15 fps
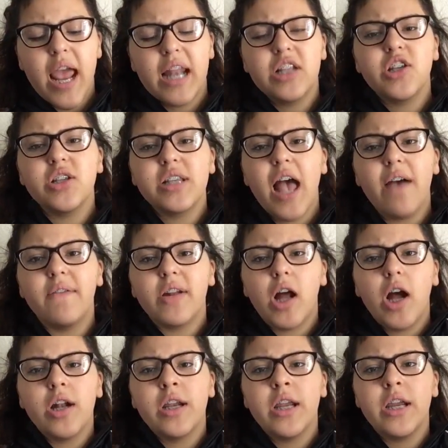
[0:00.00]
And I just have it
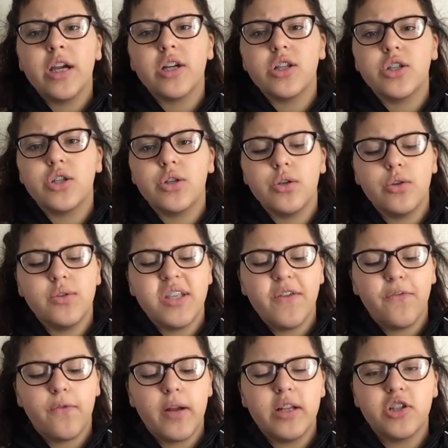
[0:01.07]
on here to
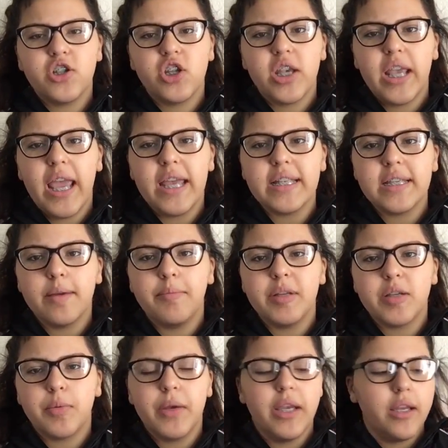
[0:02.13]
differentiate
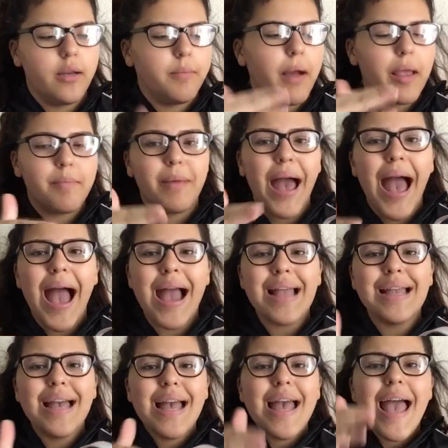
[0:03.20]
between my
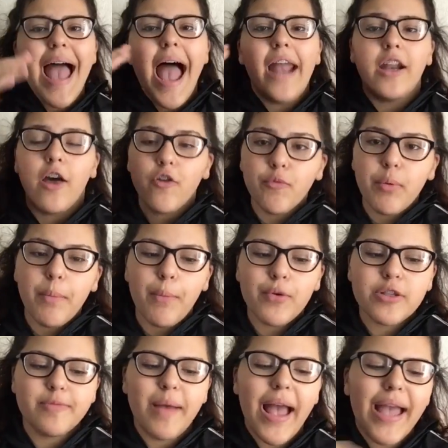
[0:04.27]
bag and other
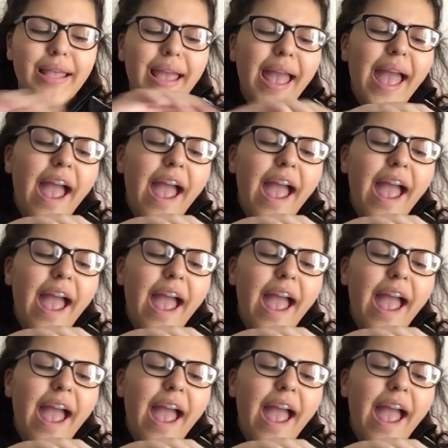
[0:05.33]
people's bag.